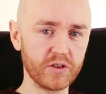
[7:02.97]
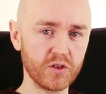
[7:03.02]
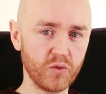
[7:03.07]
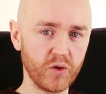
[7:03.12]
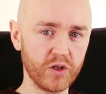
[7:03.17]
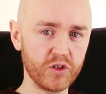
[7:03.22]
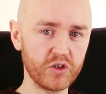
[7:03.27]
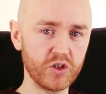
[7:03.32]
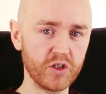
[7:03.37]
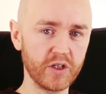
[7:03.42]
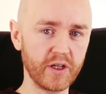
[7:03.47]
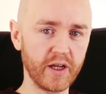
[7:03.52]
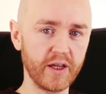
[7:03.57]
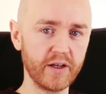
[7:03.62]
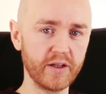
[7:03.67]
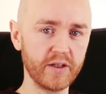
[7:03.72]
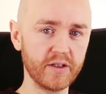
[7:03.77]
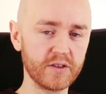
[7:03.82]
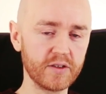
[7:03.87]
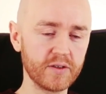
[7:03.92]
The question
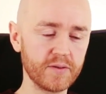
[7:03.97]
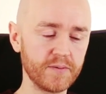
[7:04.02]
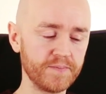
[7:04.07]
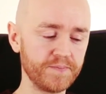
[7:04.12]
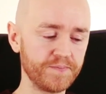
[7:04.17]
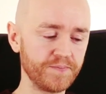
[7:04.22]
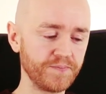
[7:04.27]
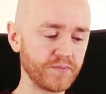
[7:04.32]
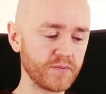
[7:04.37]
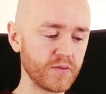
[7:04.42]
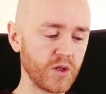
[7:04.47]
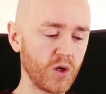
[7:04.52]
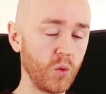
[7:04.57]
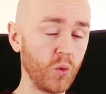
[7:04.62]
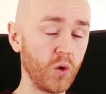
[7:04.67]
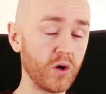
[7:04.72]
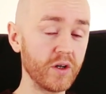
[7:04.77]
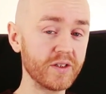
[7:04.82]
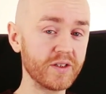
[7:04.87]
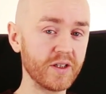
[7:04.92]
again is,
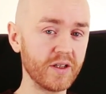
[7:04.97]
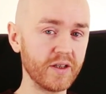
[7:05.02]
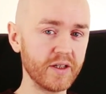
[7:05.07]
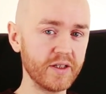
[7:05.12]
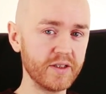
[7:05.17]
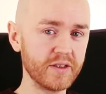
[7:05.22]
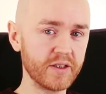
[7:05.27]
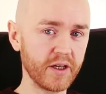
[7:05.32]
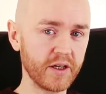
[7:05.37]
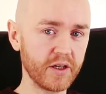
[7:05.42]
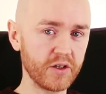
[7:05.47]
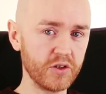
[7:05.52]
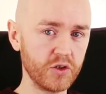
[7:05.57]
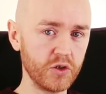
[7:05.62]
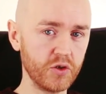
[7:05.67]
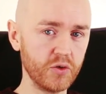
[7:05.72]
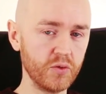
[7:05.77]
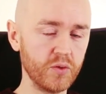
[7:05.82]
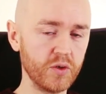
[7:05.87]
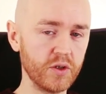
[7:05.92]
what is the least I can
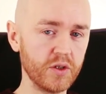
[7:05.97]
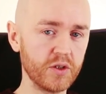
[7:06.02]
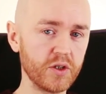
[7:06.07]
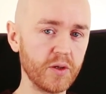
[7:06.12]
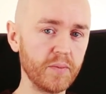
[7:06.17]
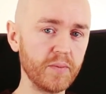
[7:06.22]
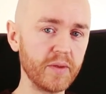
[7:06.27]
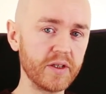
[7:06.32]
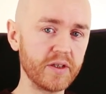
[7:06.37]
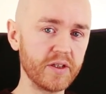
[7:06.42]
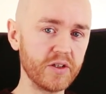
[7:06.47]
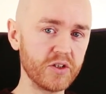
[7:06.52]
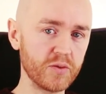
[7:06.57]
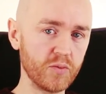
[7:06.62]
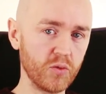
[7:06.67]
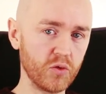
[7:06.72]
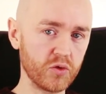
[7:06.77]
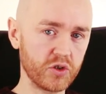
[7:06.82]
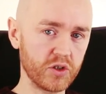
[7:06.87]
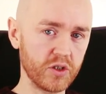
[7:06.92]
do to meet these
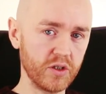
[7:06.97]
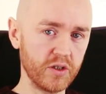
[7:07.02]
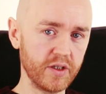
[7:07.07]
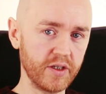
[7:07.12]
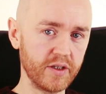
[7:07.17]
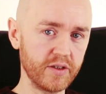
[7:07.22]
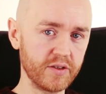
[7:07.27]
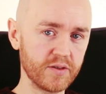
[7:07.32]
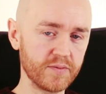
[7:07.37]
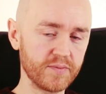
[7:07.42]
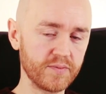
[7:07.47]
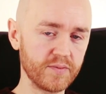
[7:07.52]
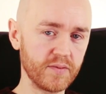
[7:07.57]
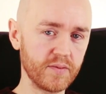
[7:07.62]
emotional needs?